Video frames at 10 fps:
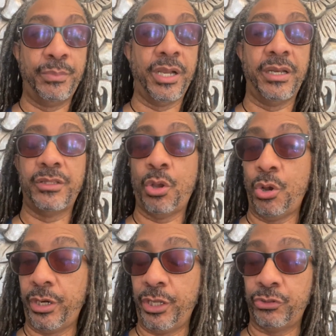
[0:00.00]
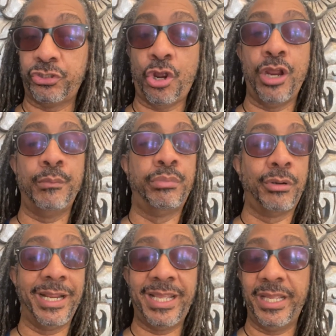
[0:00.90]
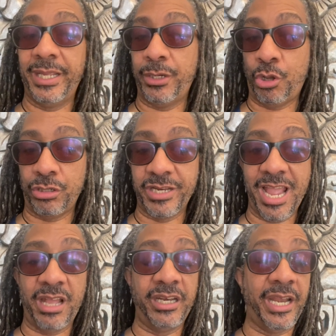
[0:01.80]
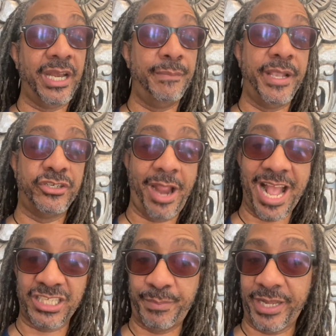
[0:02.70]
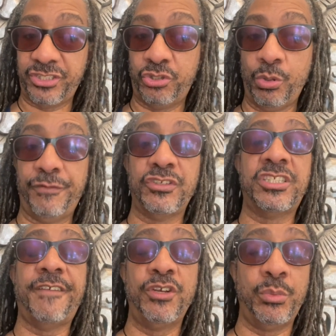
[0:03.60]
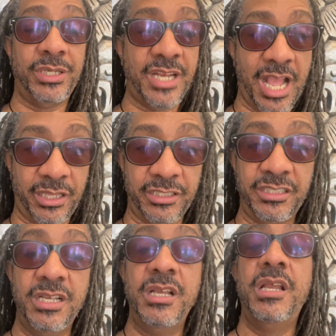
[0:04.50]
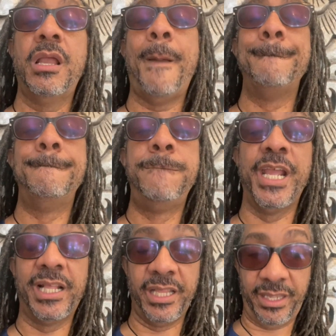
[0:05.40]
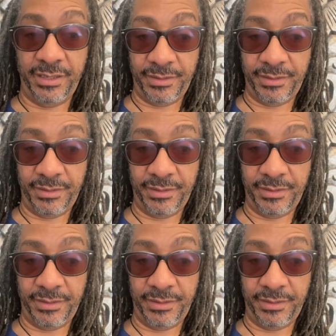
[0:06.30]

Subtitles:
but the audio chart breaking it all down and any major aspects to it for $71, bigly,